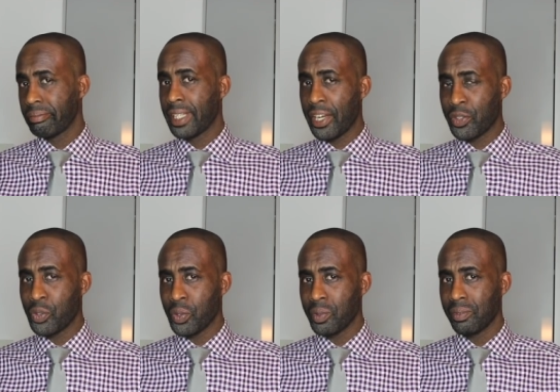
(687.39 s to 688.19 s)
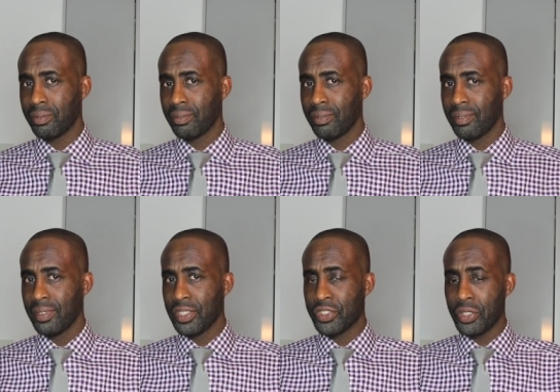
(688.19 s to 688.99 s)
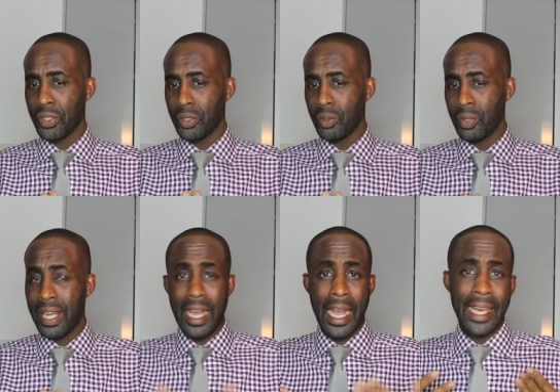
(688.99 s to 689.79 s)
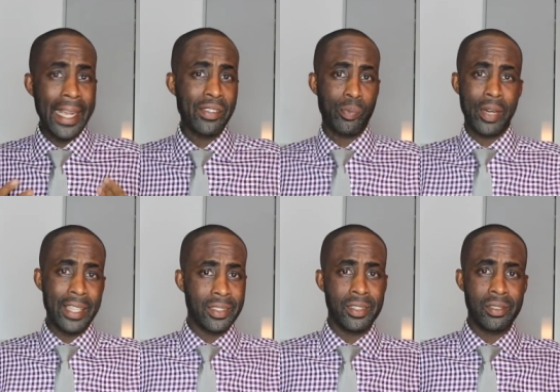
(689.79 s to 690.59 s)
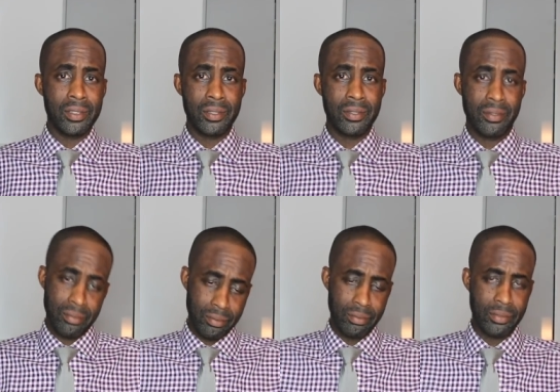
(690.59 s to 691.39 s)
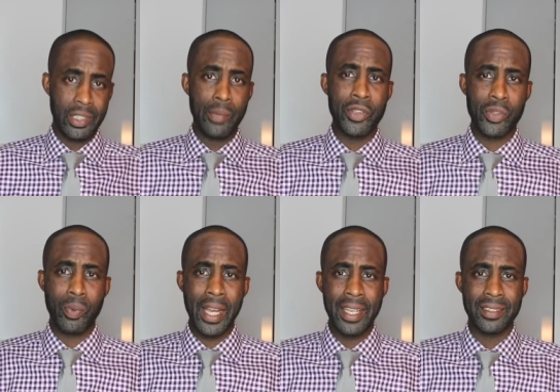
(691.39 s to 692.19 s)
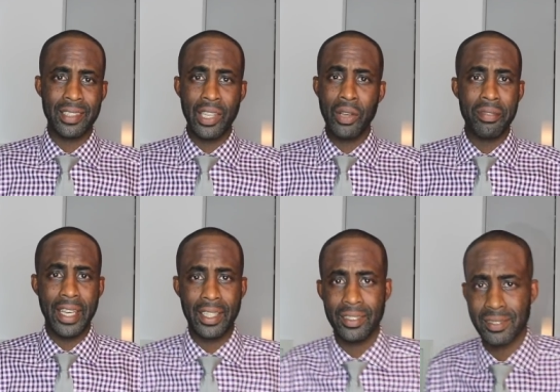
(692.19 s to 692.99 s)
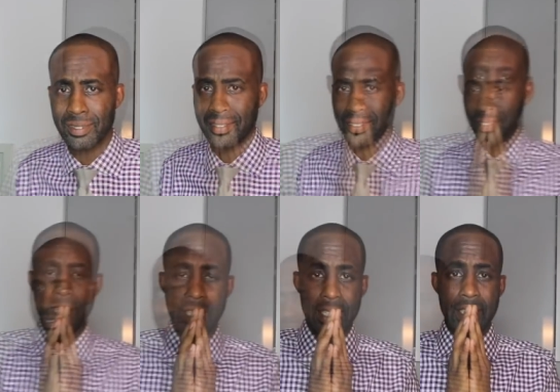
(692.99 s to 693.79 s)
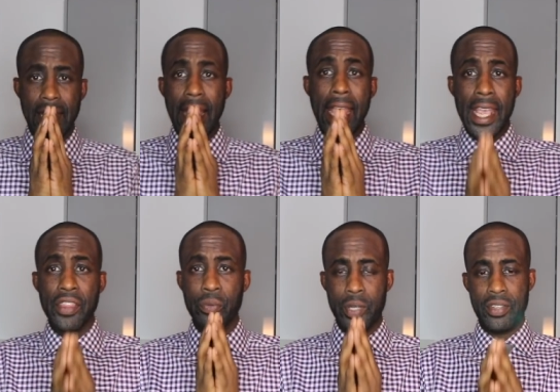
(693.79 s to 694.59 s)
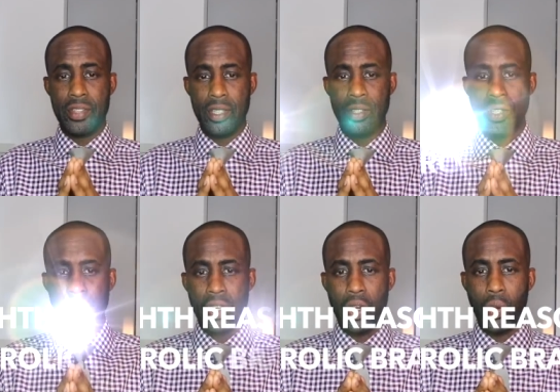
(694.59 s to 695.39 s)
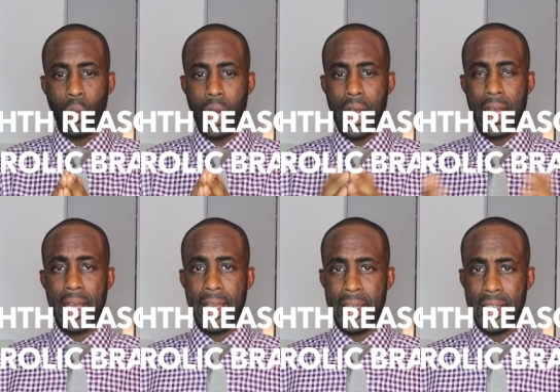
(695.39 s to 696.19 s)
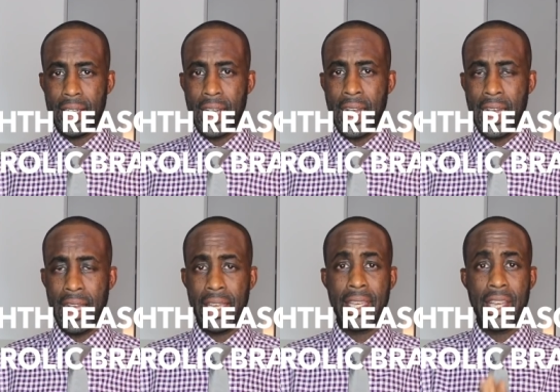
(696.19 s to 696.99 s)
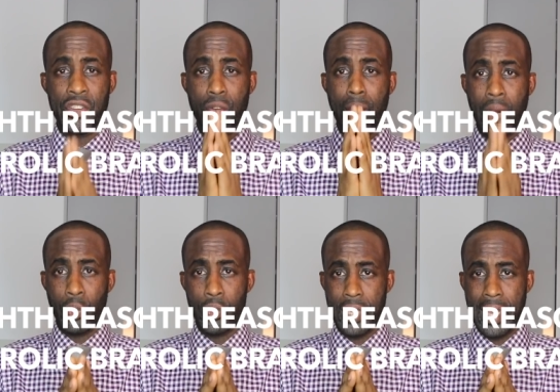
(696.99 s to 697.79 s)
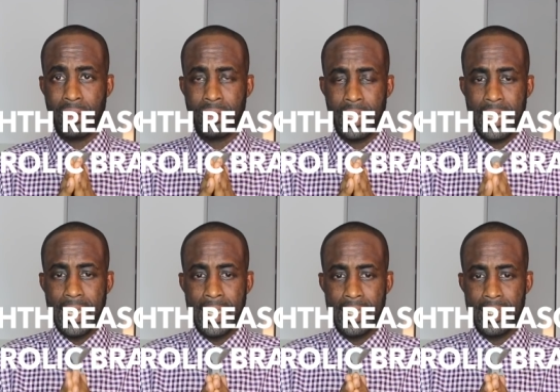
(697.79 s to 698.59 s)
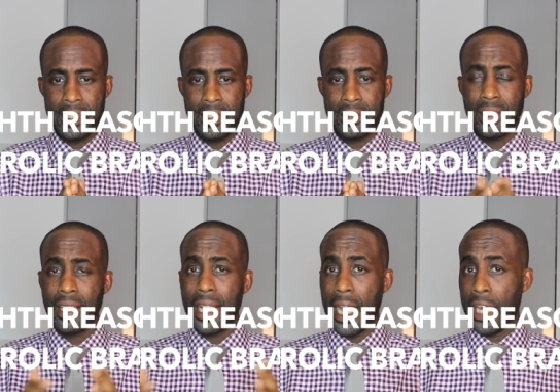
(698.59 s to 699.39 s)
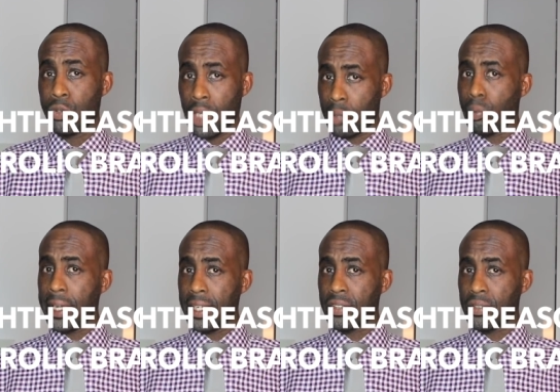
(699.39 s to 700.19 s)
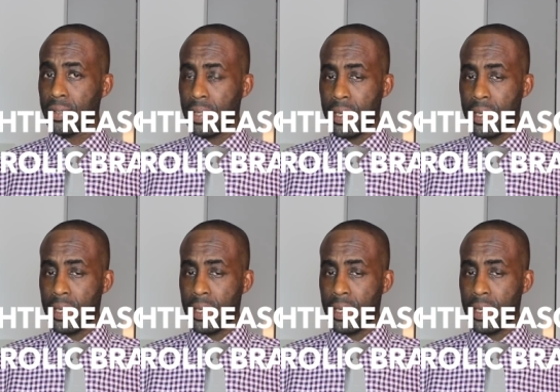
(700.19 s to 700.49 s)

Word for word: Kind of cool. So, I like surprises. Give me a surprise. I love that. The eighth reason why I canceled my Rose Ave is hydraulic brakes.